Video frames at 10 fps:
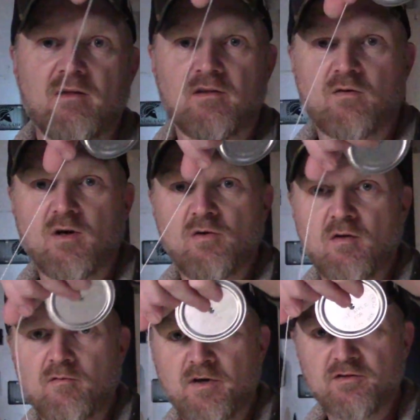the
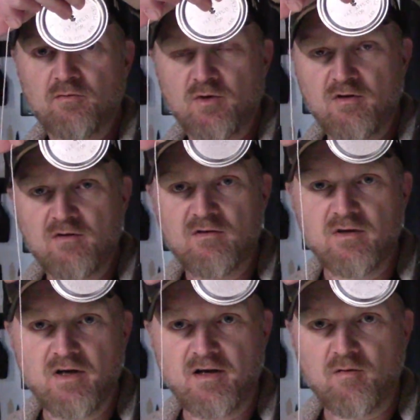yo-yo fishing reel
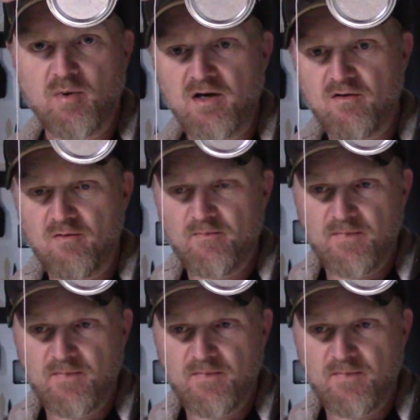and the bail,